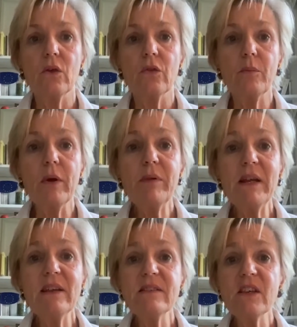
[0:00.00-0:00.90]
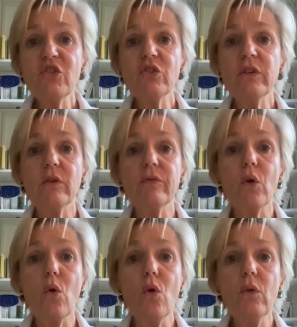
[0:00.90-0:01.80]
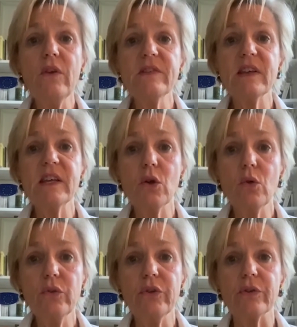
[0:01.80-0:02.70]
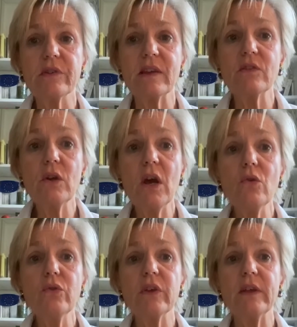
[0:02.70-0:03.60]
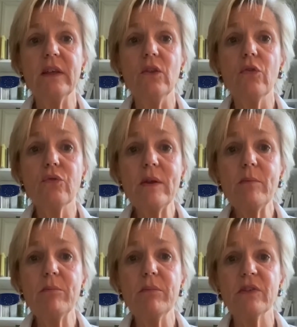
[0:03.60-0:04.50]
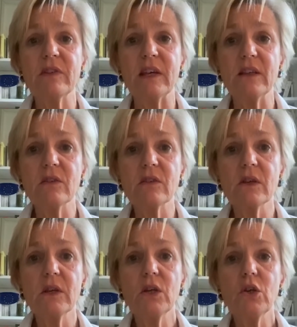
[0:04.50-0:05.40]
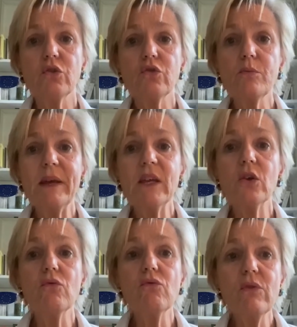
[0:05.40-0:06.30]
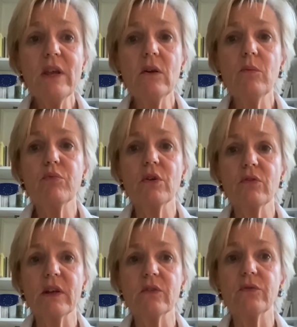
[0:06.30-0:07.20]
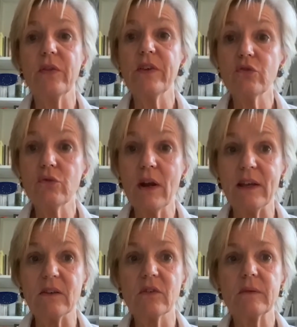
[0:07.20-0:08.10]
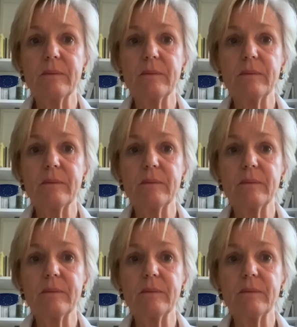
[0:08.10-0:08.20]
The mobilization of all the stakeholders has allowed in three member states to make a real progress for this right.